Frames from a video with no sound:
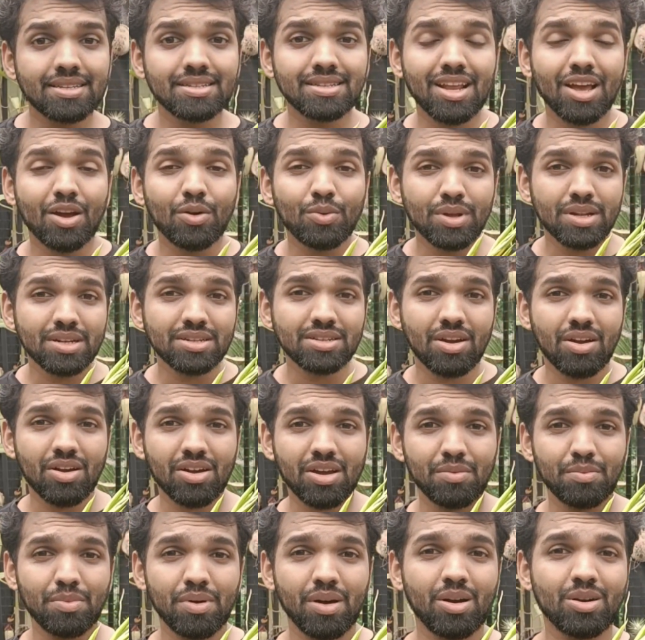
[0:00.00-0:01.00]
now we'll
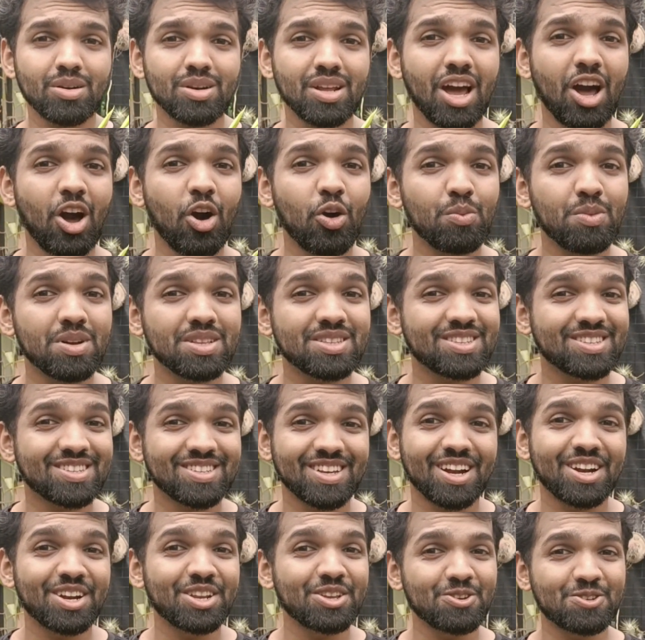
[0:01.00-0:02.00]
talk about how much
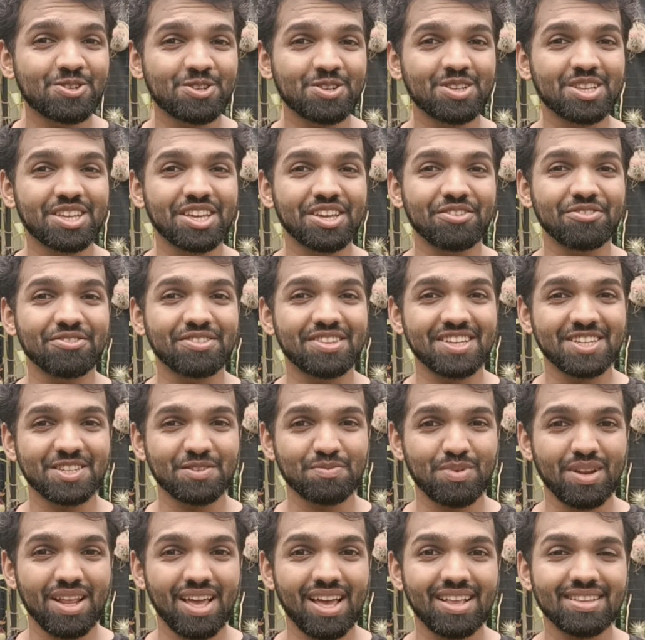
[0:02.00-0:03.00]
sun you should give these
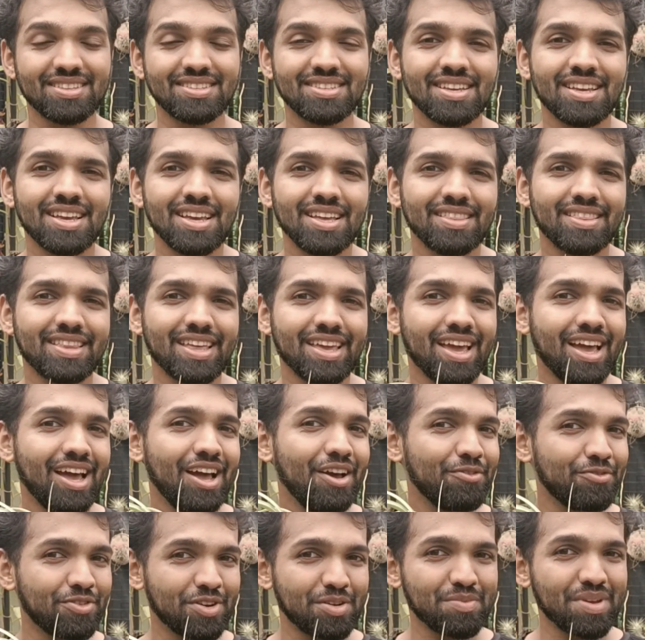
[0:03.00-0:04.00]
plants. They
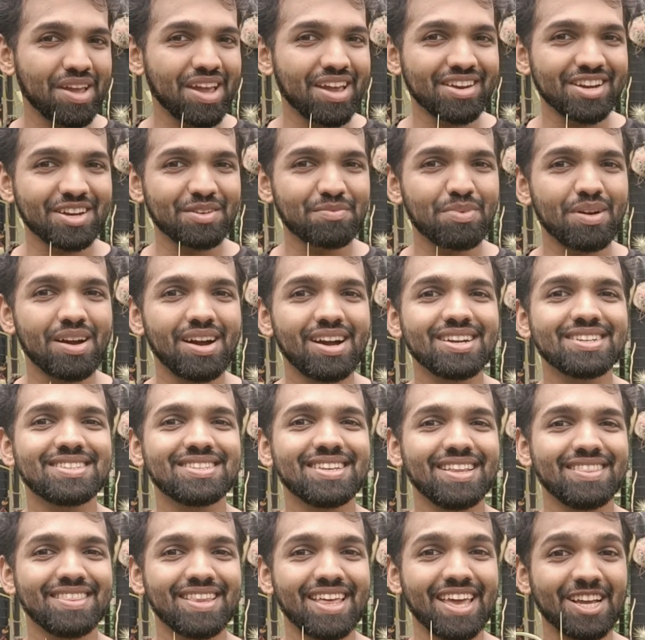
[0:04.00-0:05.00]
are from arid
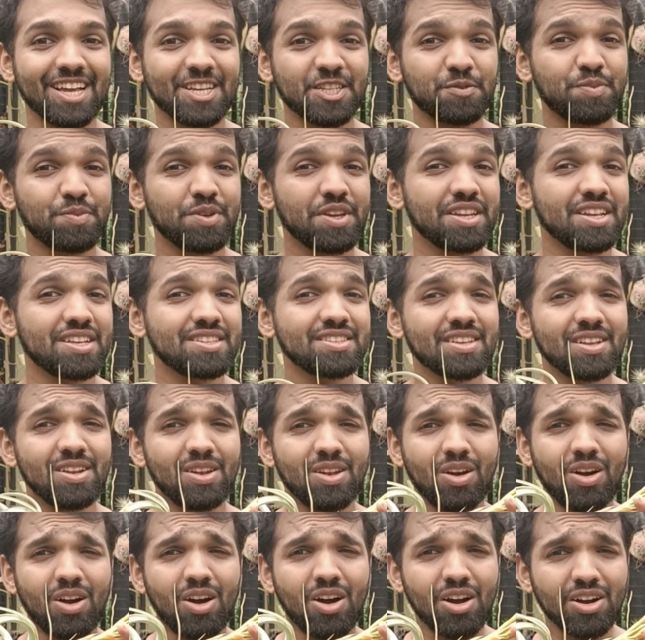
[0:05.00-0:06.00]
parts and they experience a
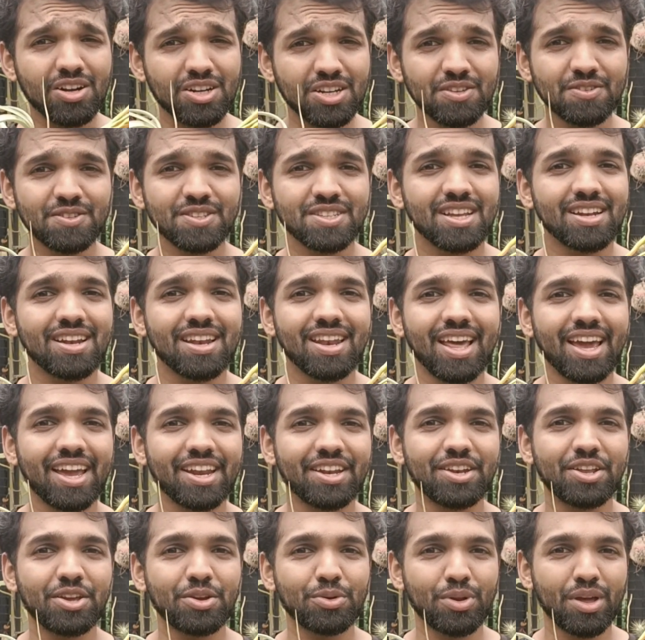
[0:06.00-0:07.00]
lot of
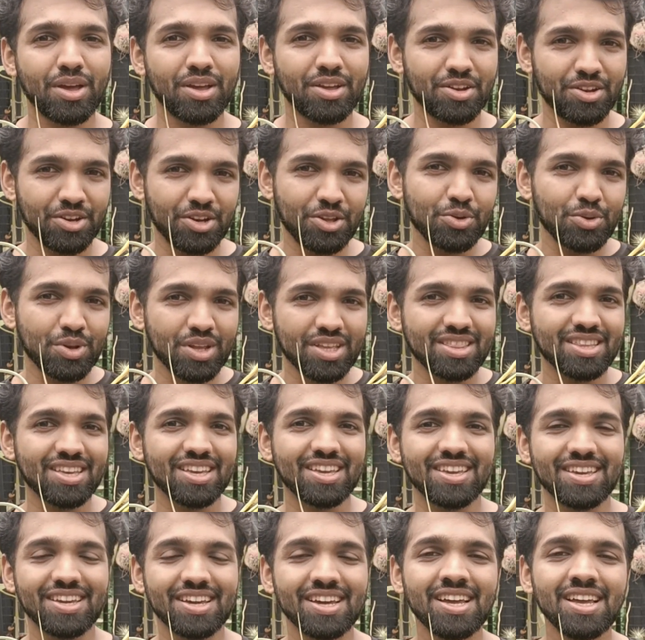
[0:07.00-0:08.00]
sunlight during the
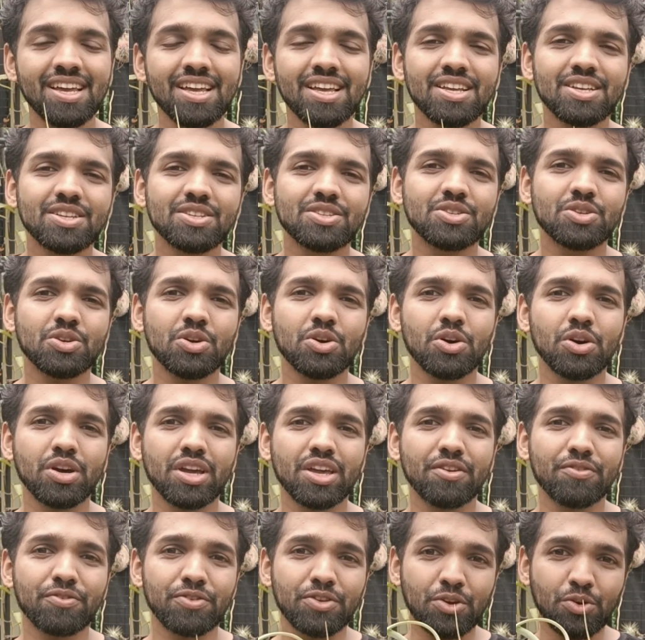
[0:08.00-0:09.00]
year. So
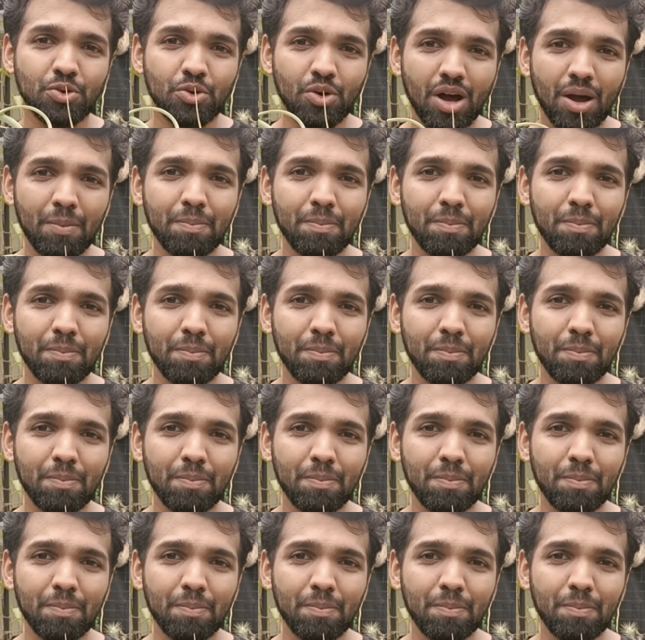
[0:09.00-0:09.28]
if you are